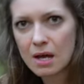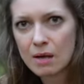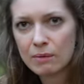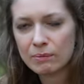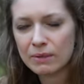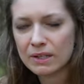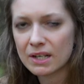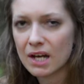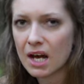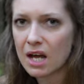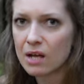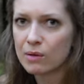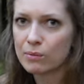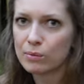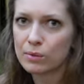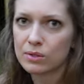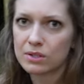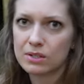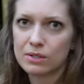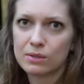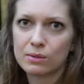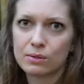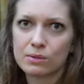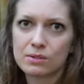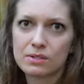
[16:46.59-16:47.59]
but I would
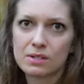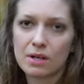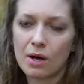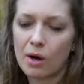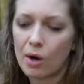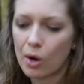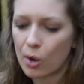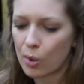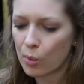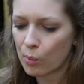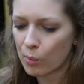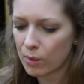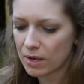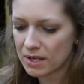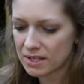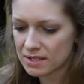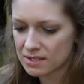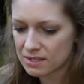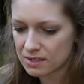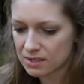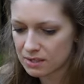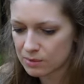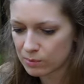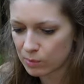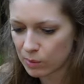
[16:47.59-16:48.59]
use always
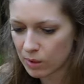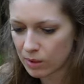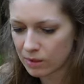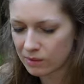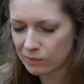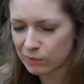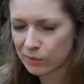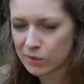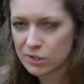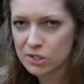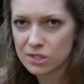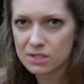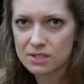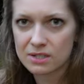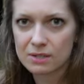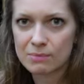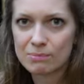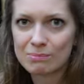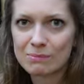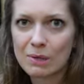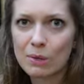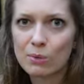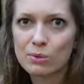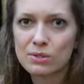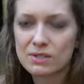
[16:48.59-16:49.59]
this one, which is the
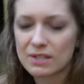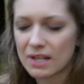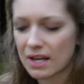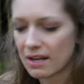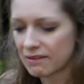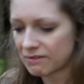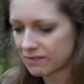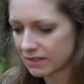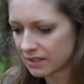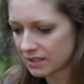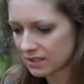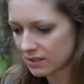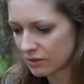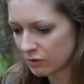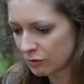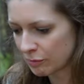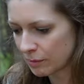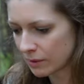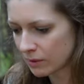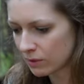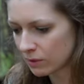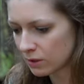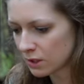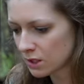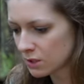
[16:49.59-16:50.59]
most effective,
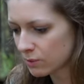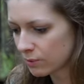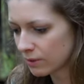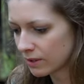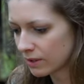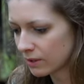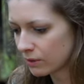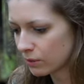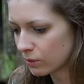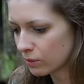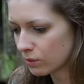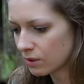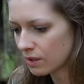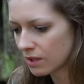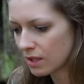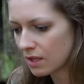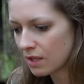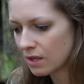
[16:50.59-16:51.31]
because when you,